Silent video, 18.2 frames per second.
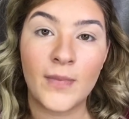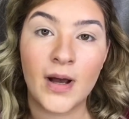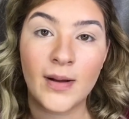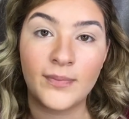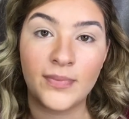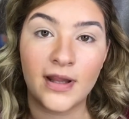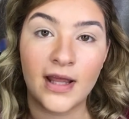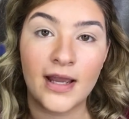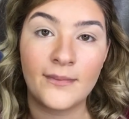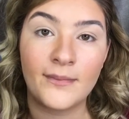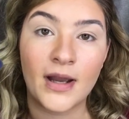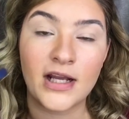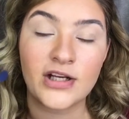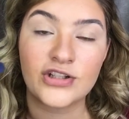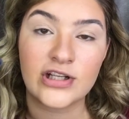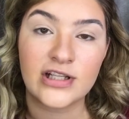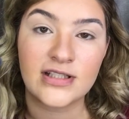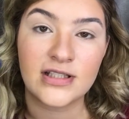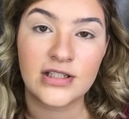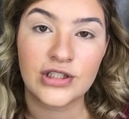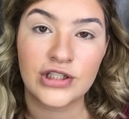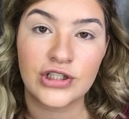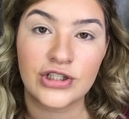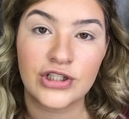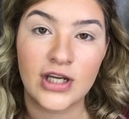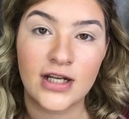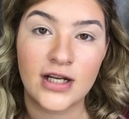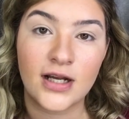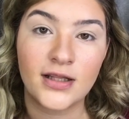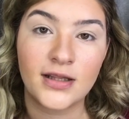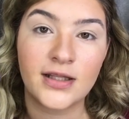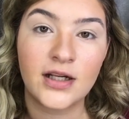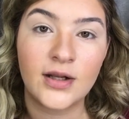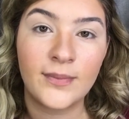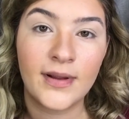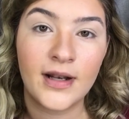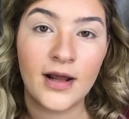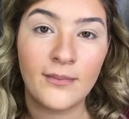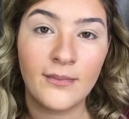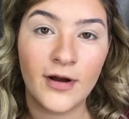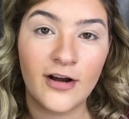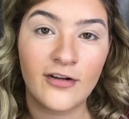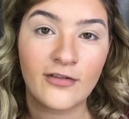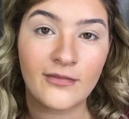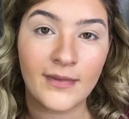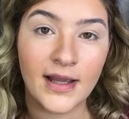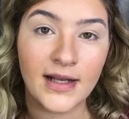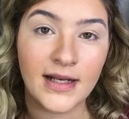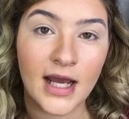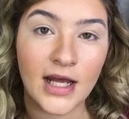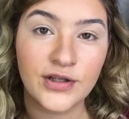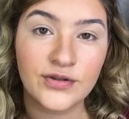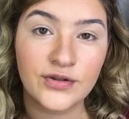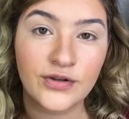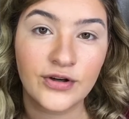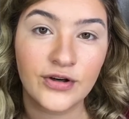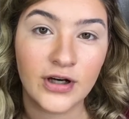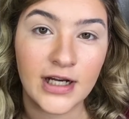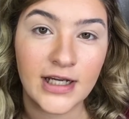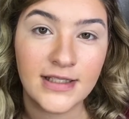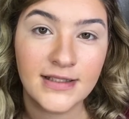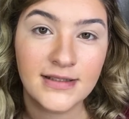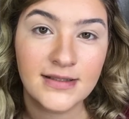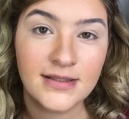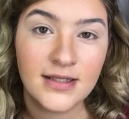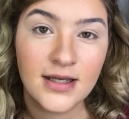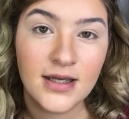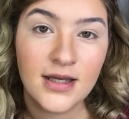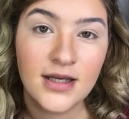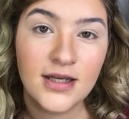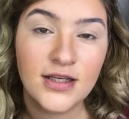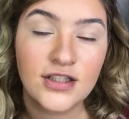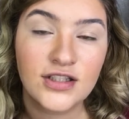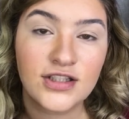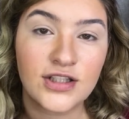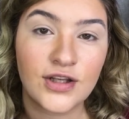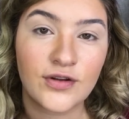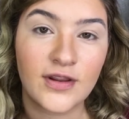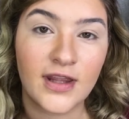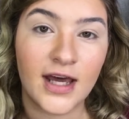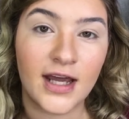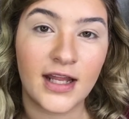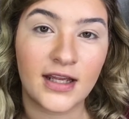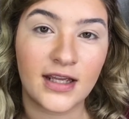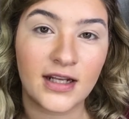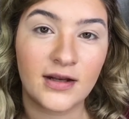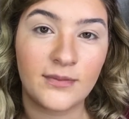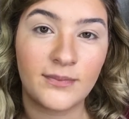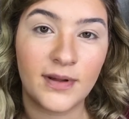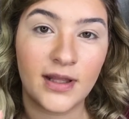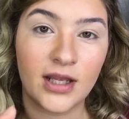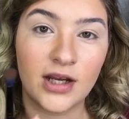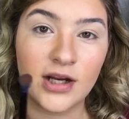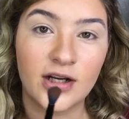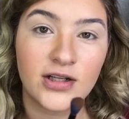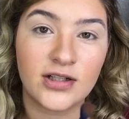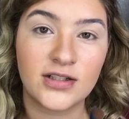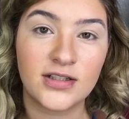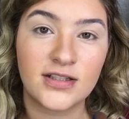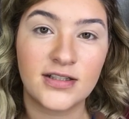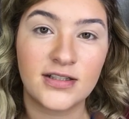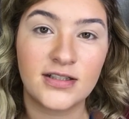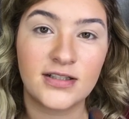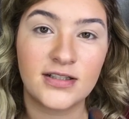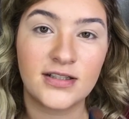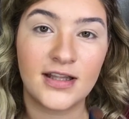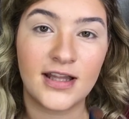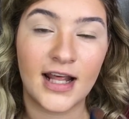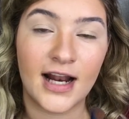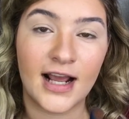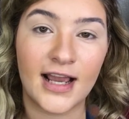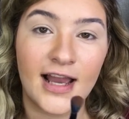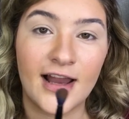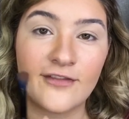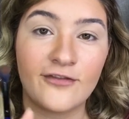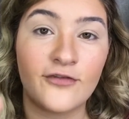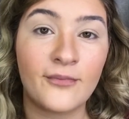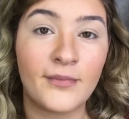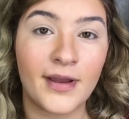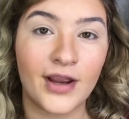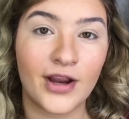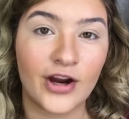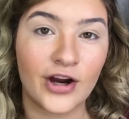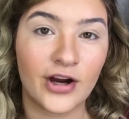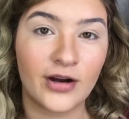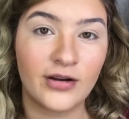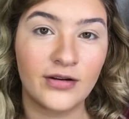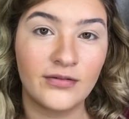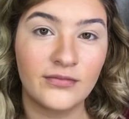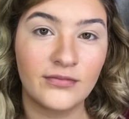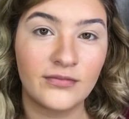apply my transition shade a little bit above my natural crease so that it can appear that I have bigger